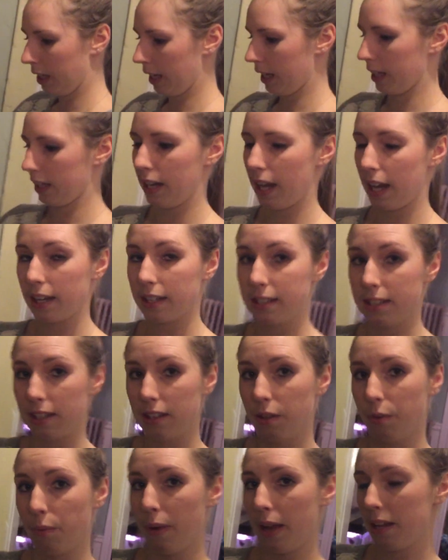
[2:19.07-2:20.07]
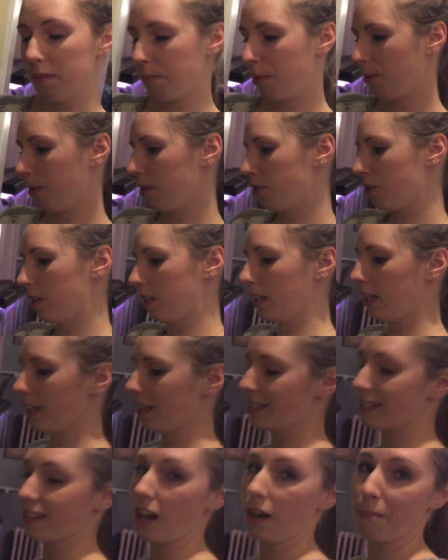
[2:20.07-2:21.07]
And next in the wet portion
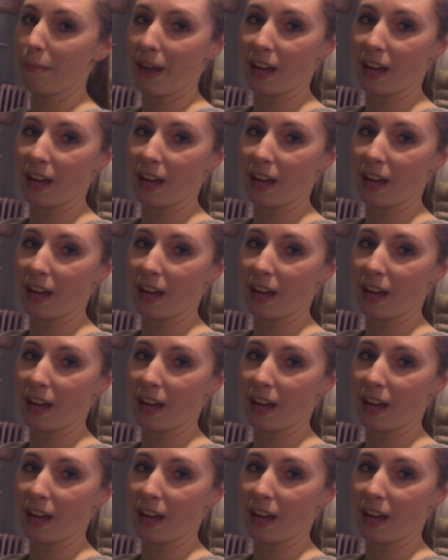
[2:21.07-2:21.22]
is our